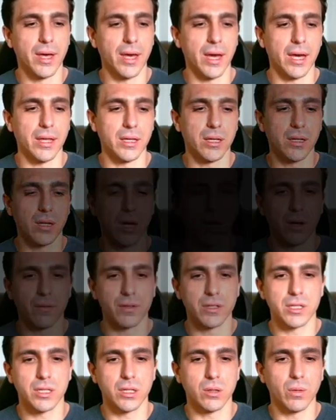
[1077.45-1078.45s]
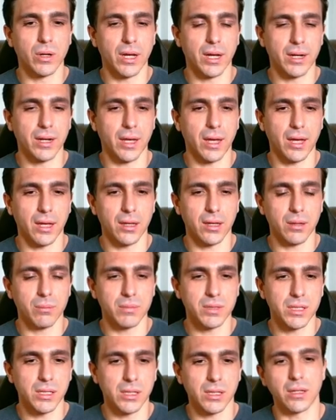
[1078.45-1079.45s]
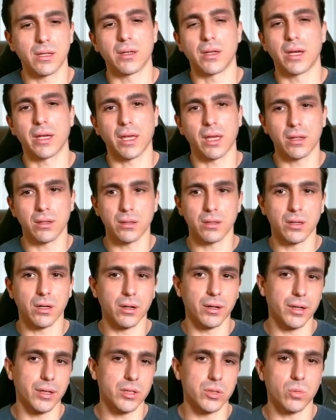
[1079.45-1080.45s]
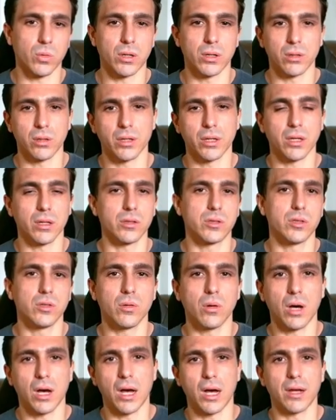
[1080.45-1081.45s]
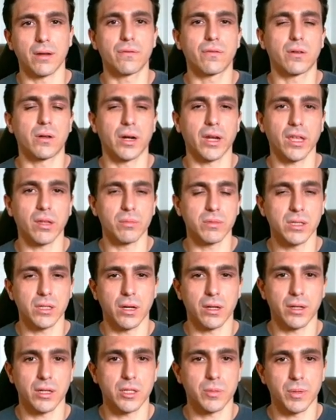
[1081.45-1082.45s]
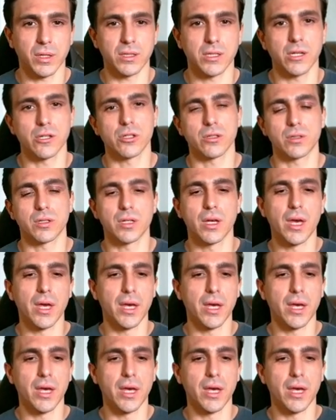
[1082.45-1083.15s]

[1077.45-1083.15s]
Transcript: And then obviously we got AMD. Again, the earnings weren't looking too hot for AMD on expectations.